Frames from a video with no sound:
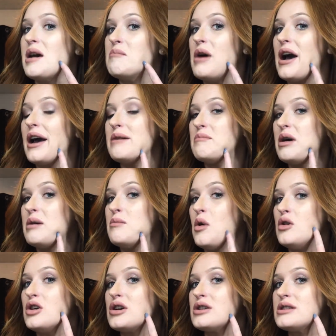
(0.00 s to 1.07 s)
behind my
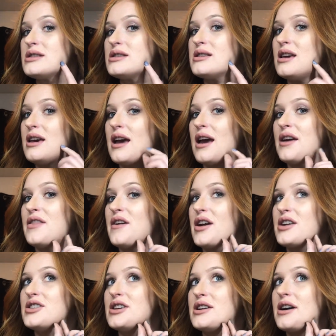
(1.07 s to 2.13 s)
molars, and they're
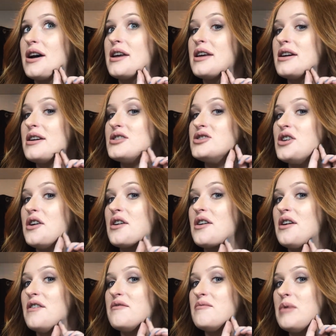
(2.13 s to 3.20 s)
actually cutting a chunk
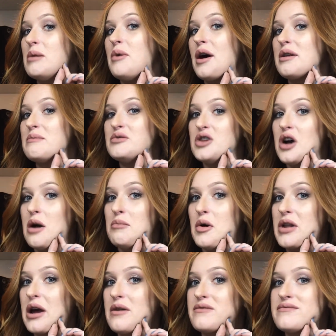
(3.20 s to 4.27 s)
of my bottom
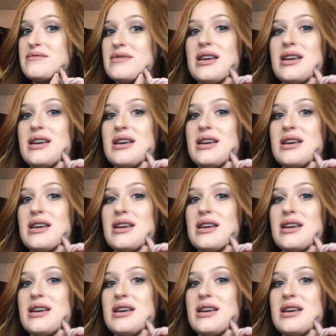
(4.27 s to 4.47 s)
jawbone out.